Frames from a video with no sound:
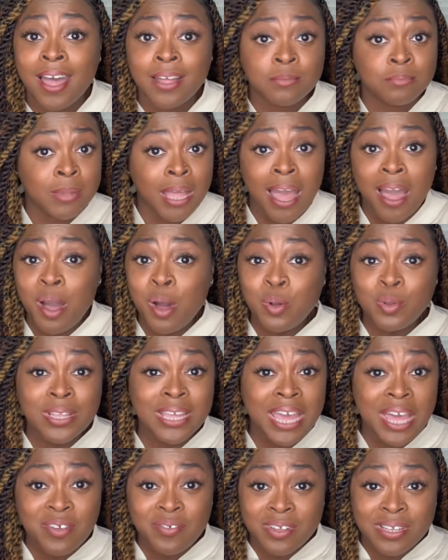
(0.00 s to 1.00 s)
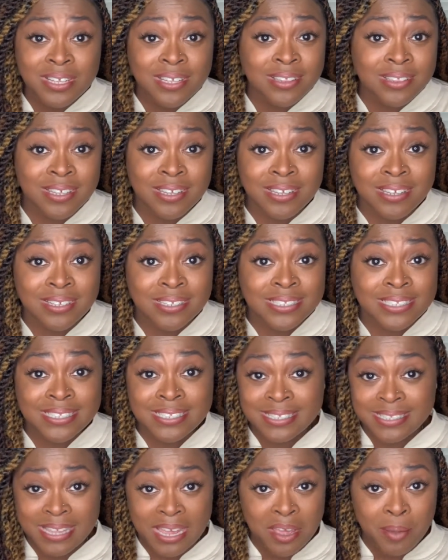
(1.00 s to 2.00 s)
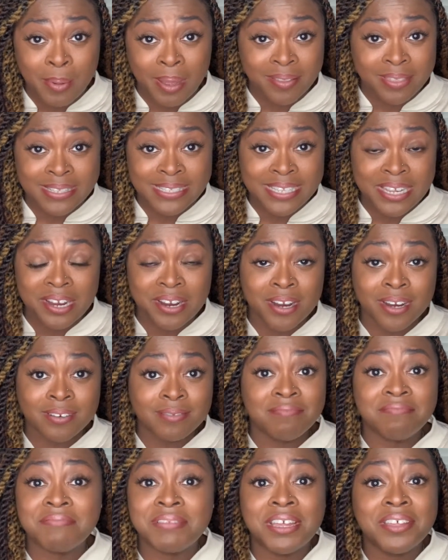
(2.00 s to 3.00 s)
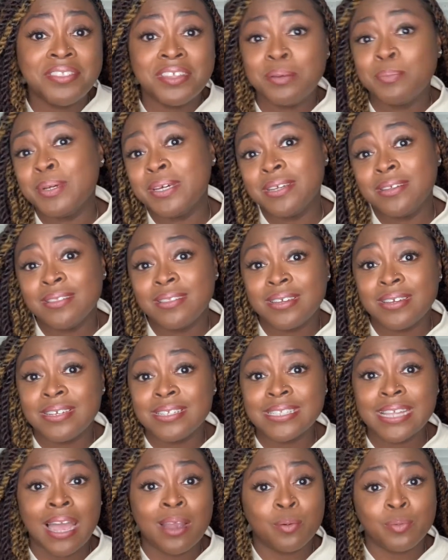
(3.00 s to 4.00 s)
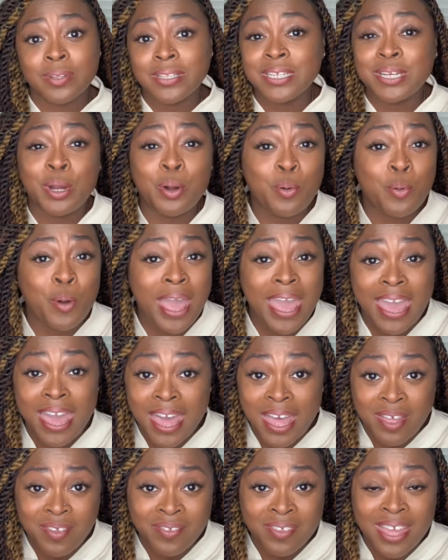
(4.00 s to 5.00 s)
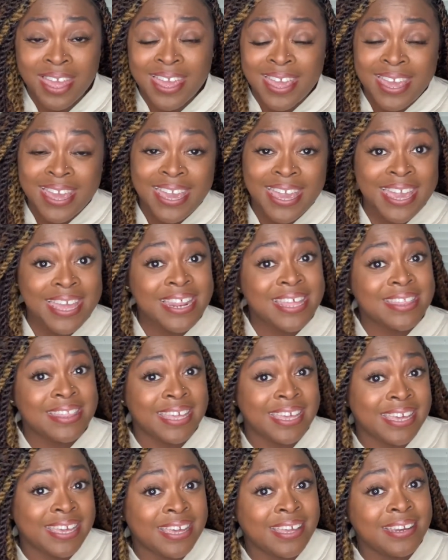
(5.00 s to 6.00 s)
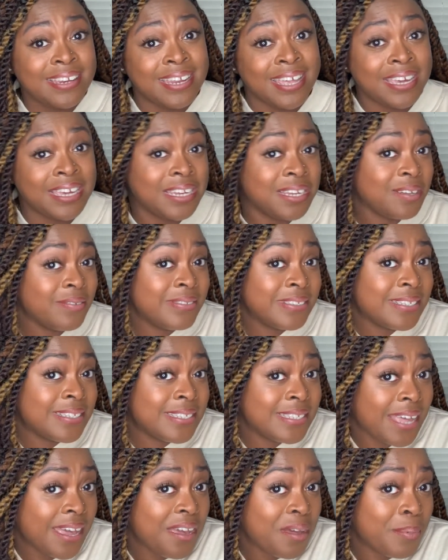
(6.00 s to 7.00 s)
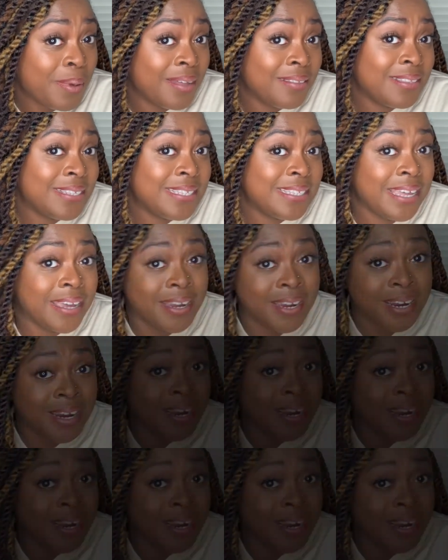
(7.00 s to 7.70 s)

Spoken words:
I only have good things to say about this hair. Nothing but good things. I really don't have anything negative to say about this hair.